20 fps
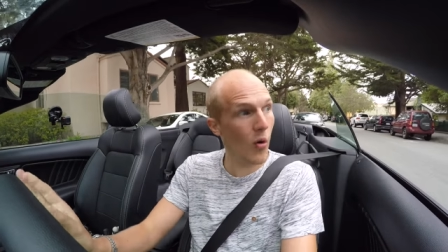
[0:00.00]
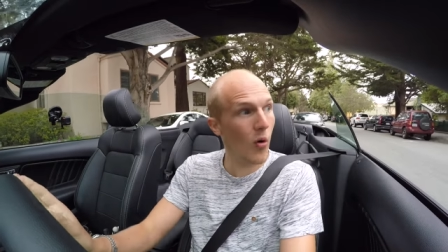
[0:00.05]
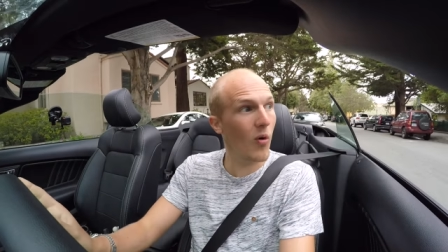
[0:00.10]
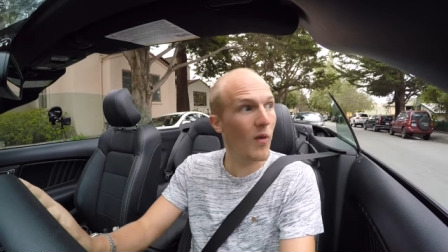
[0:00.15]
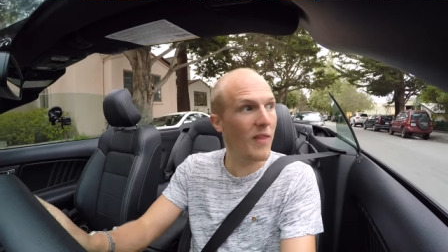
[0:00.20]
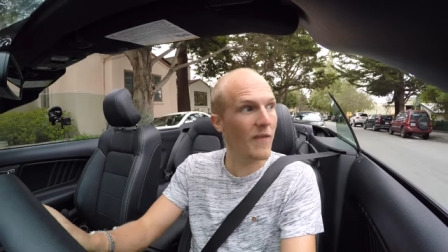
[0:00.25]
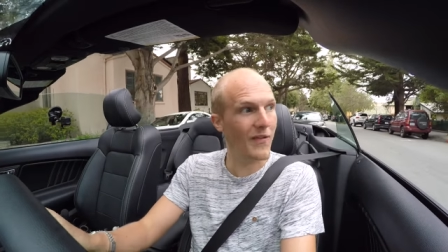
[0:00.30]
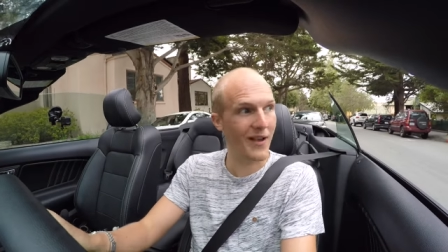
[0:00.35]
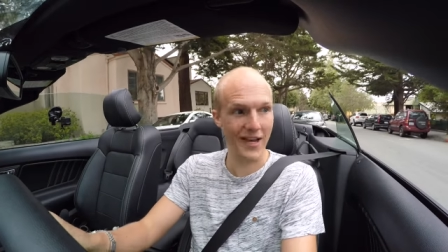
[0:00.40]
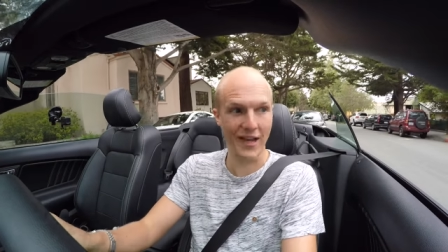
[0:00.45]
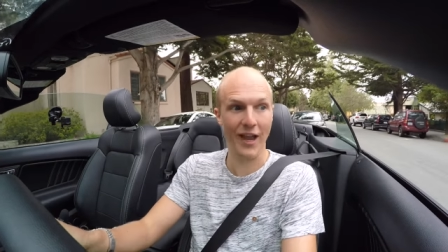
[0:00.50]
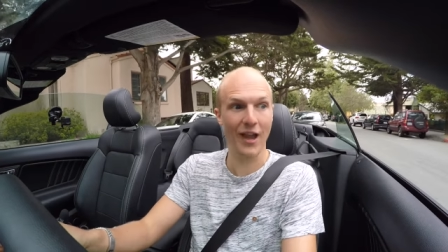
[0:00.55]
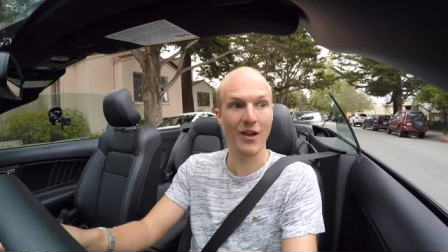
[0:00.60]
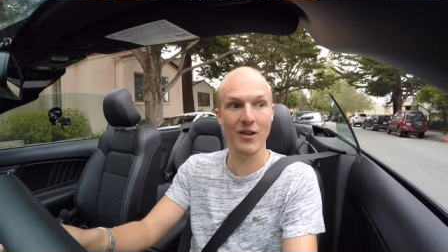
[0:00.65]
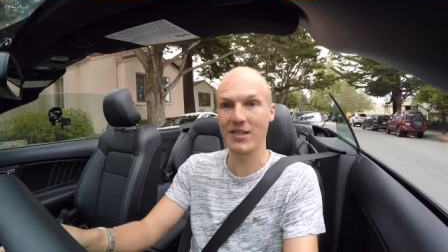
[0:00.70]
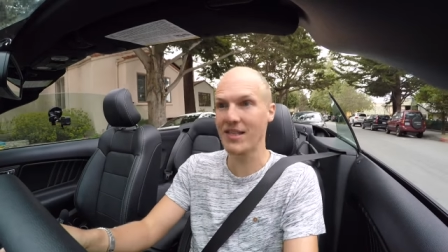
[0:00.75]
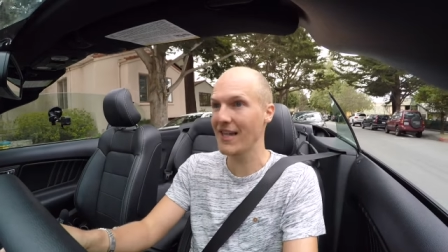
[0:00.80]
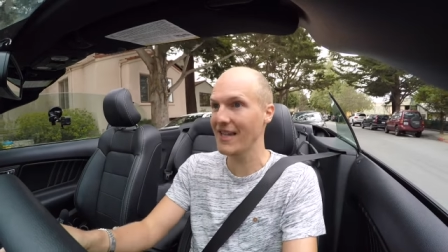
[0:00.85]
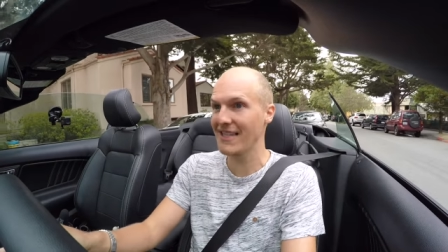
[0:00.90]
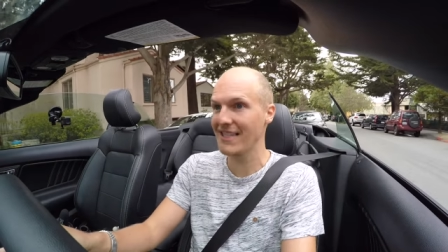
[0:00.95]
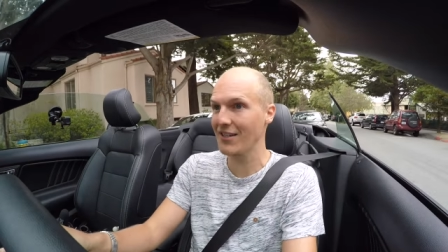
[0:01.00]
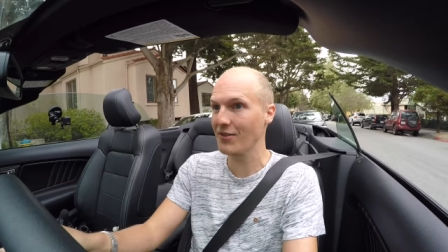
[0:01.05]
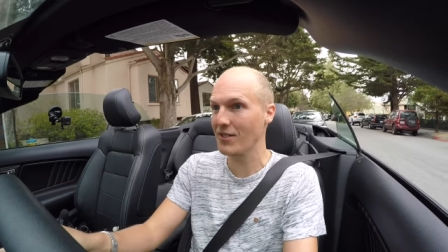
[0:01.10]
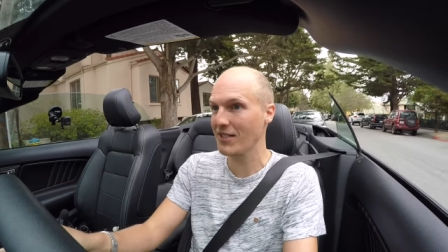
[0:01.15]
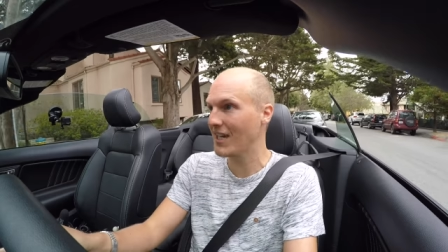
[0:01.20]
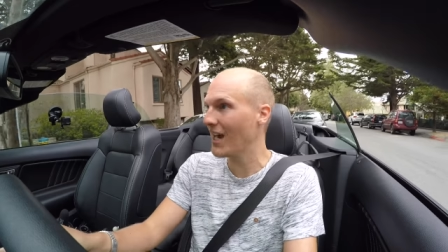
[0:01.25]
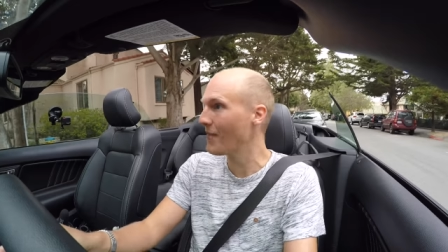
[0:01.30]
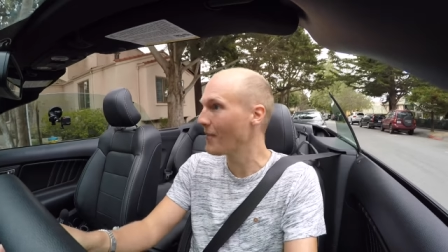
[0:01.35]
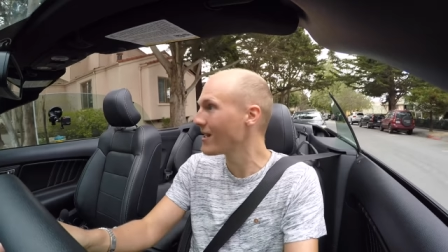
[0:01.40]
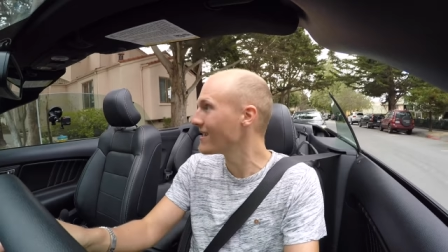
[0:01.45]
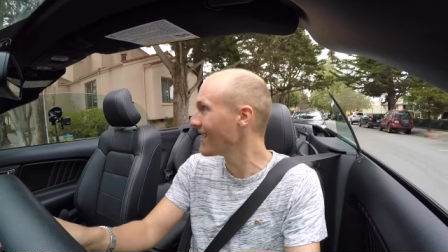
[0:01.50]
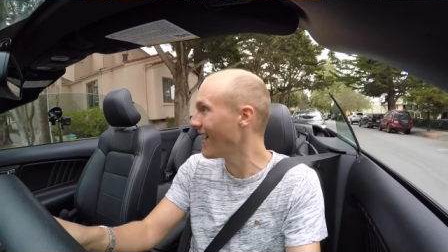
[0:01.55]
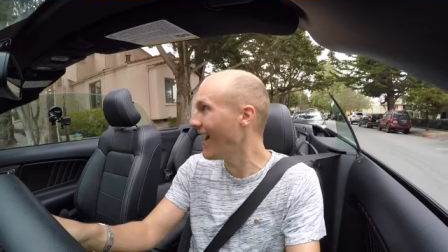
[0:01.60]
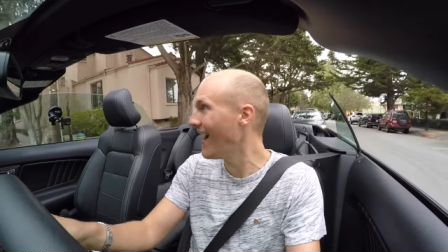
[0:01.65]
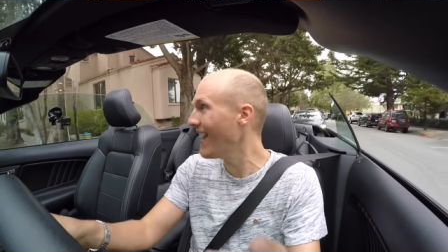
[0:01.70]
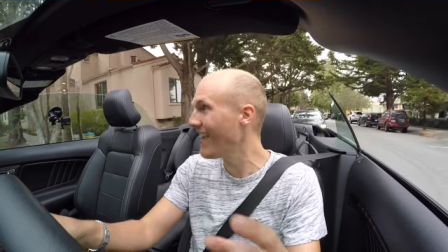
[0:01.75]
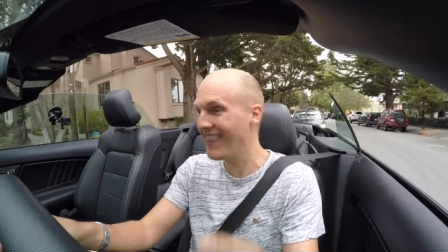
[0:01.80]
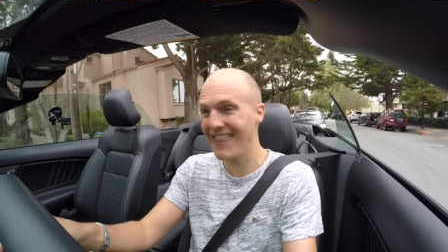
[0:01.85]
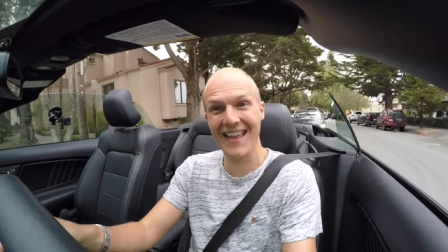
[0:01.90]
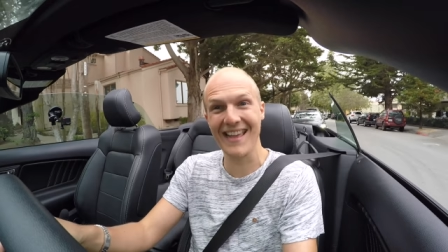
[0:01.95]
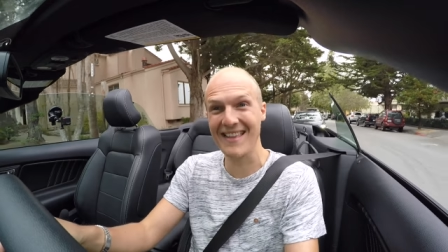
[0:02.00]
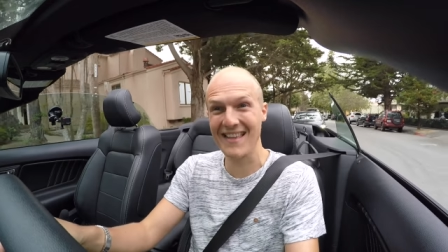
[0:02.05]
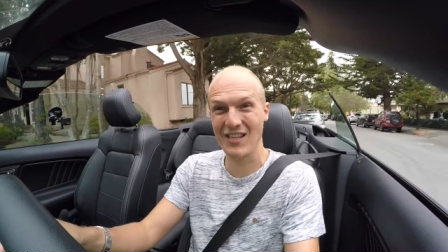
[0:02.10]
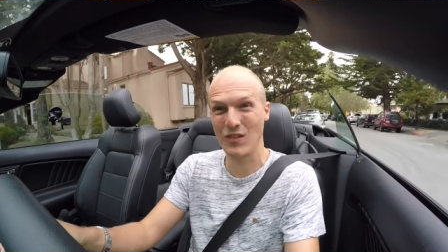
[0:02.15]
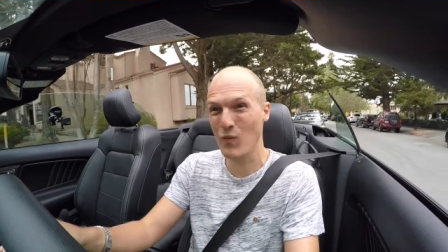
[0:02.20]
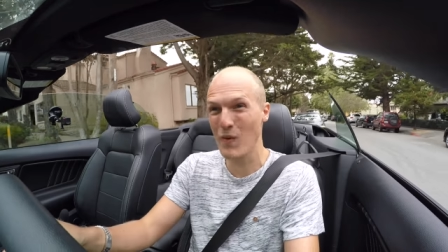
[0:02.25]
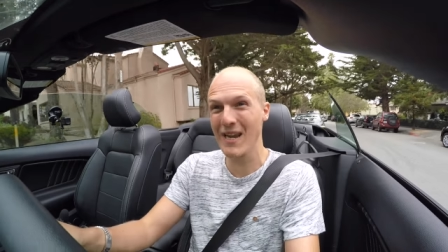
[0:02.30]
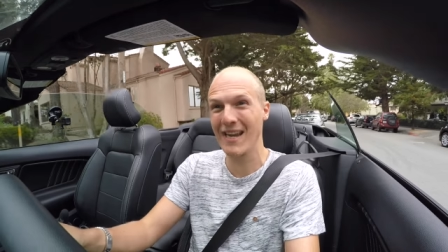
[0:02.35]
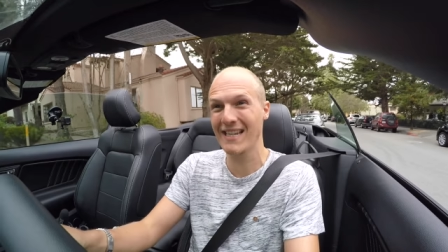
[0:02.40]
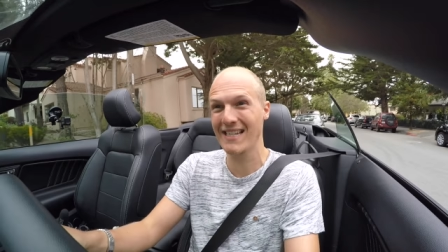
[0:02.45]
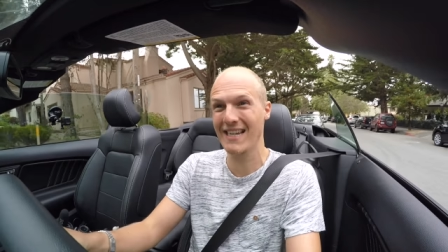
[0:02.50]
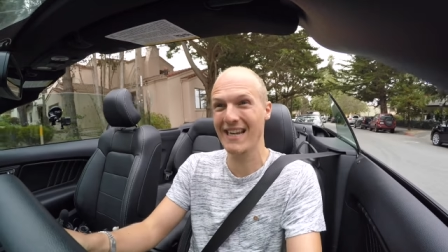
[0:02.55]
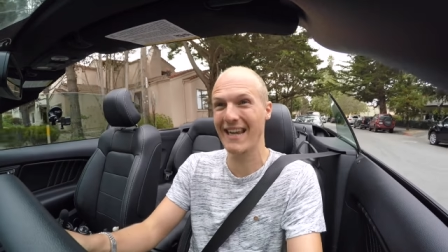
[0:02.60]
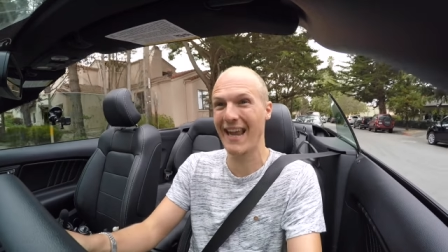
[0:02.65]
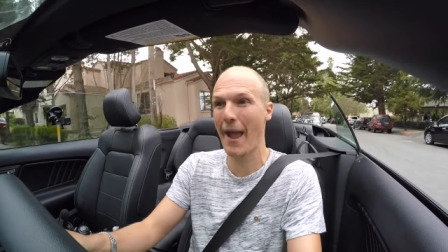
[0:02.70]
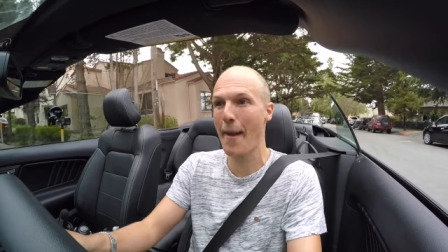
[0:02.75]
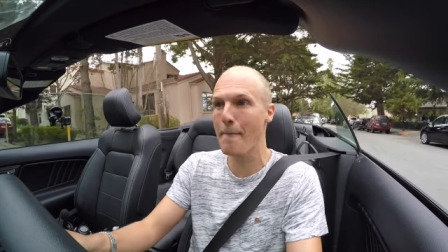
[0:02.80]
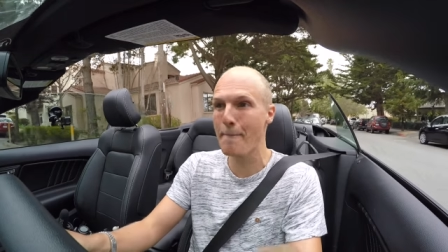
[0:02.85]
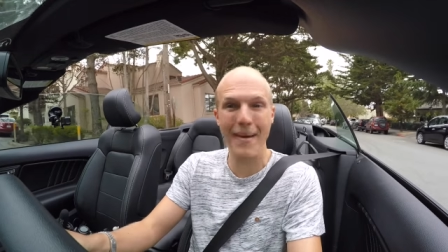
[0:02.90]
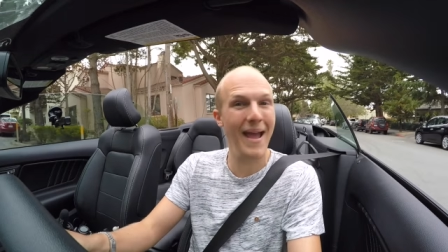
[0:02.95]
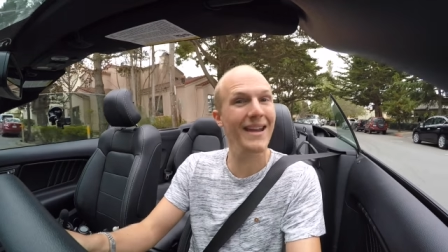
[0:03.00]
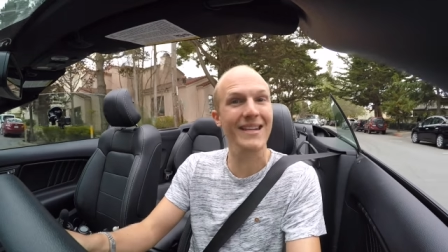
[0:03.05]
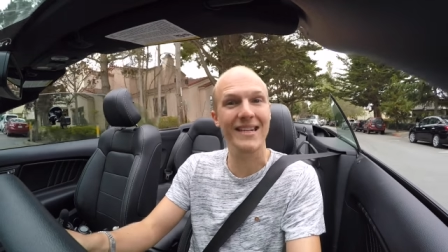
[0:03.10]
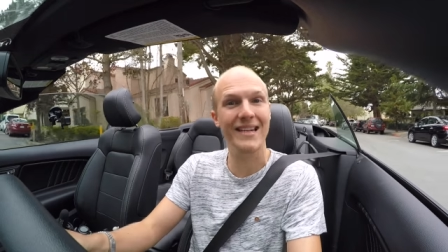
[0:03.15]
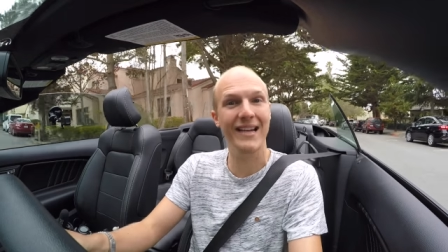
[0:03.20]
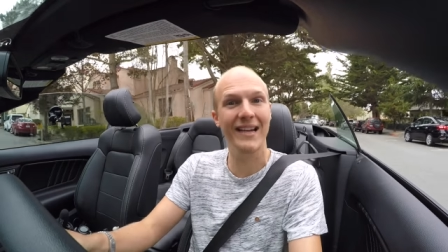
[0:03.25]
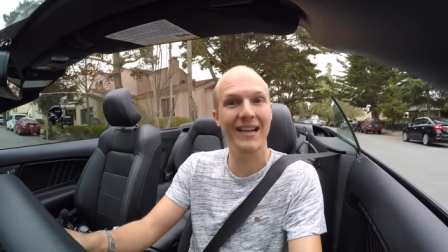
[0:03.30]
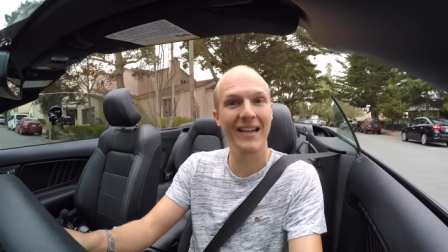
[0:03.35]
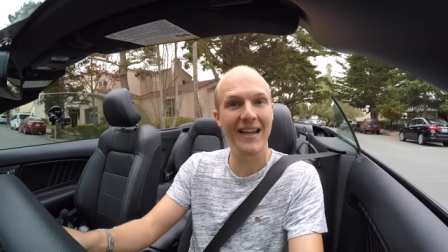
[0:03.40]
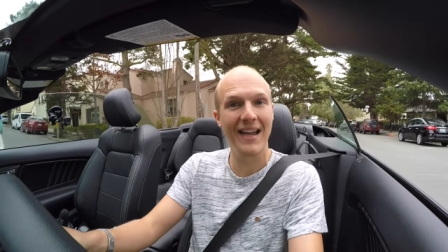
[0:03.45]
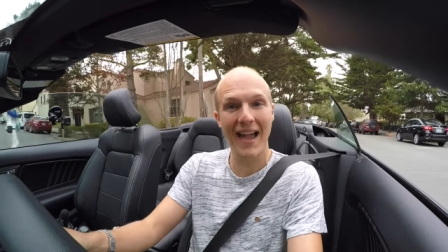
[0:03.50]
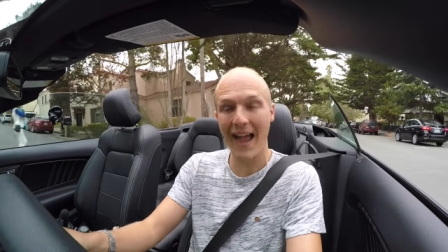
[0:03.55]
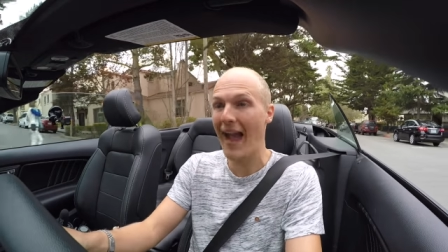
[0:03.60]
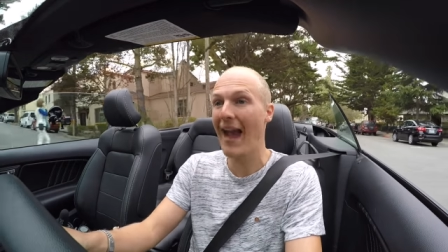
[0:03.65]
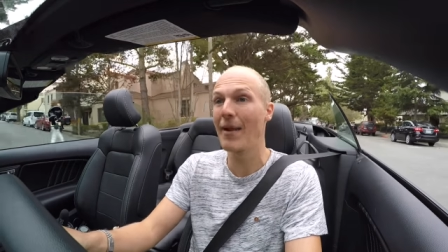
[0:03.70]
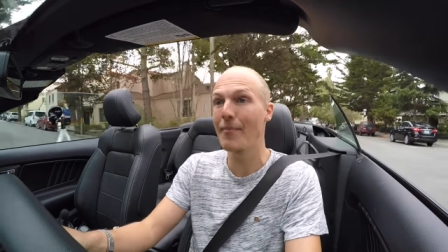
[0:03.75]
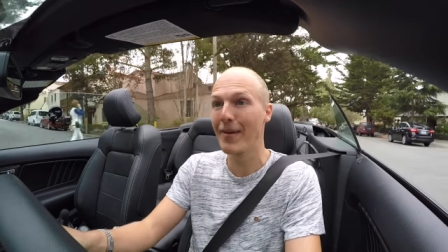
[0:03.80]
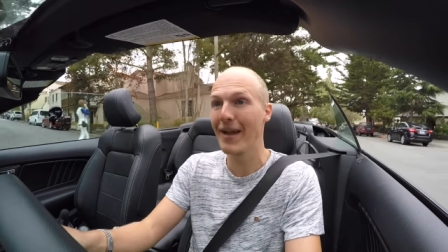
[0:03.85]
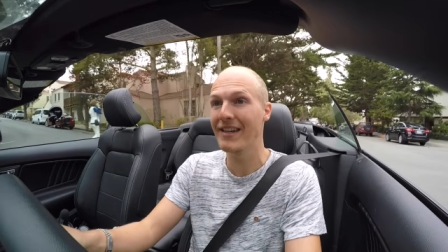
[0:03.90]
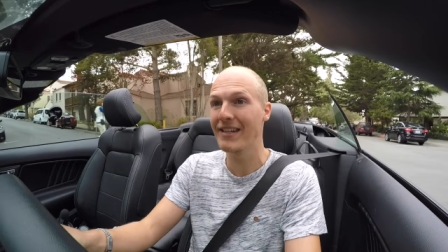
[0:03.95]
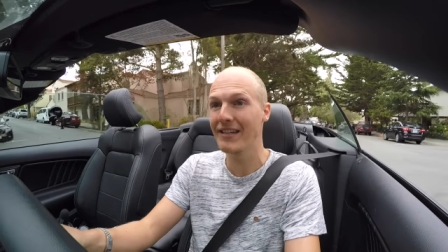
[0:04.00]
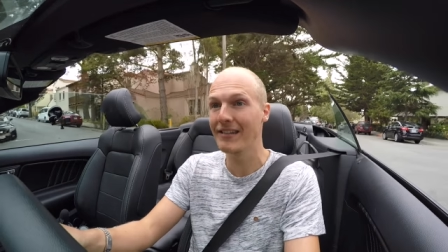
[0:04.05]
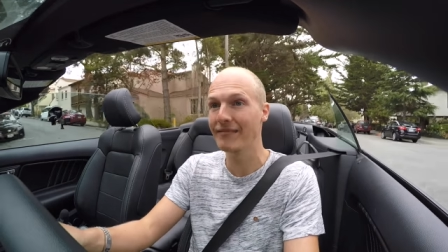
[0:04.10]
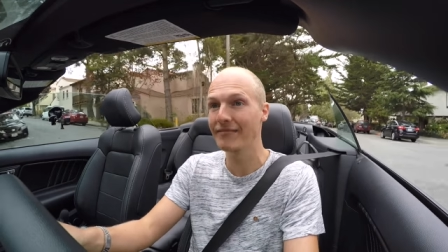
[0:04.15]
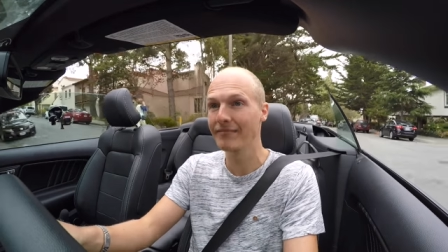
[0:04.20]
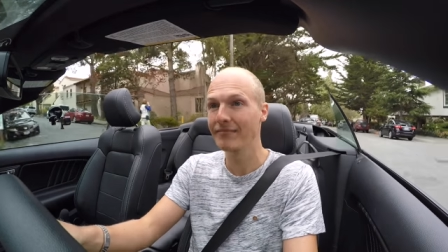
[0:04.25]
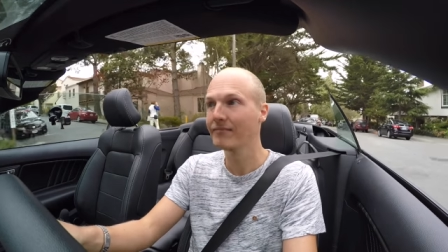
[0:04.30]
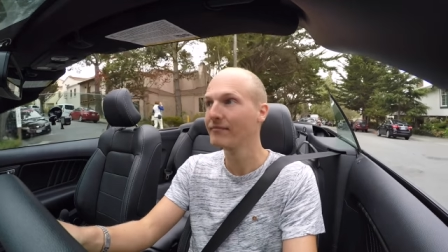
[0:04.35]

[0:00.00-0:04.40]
all the videos that are still to come because I think this week is going to get better and better.